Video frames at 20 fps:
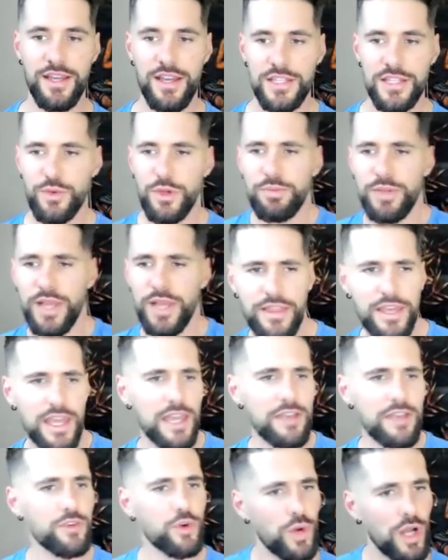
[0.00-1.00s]
So we play the
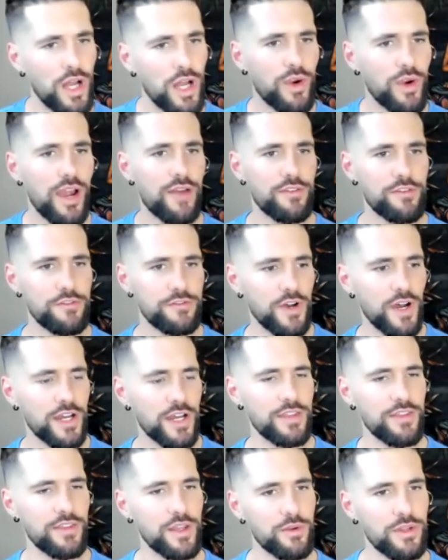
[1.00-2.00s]
game for a while, we're having fun.
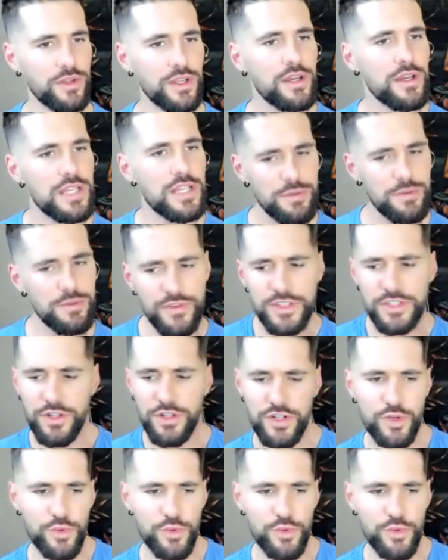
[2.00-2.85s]
And then some of us start to